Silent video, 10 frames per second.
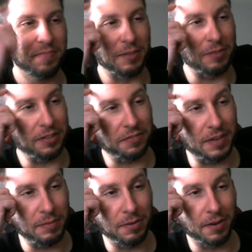Well,
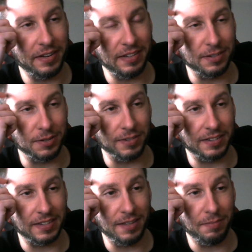February is going
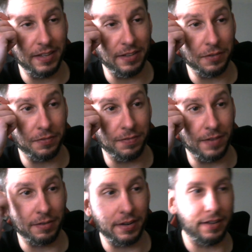to keep me
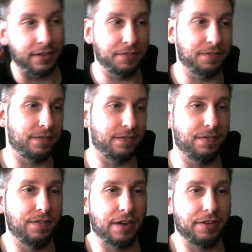very,
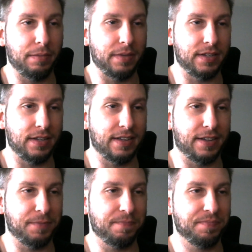very busy
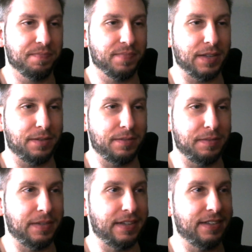now.
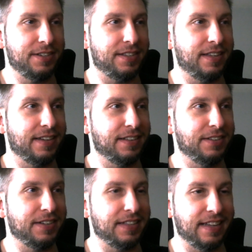But yeah, let's just take another
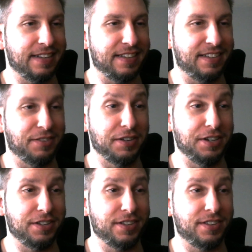look at that, because this
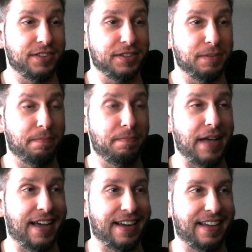Grecius looked
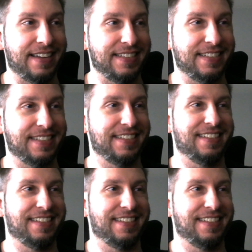badass.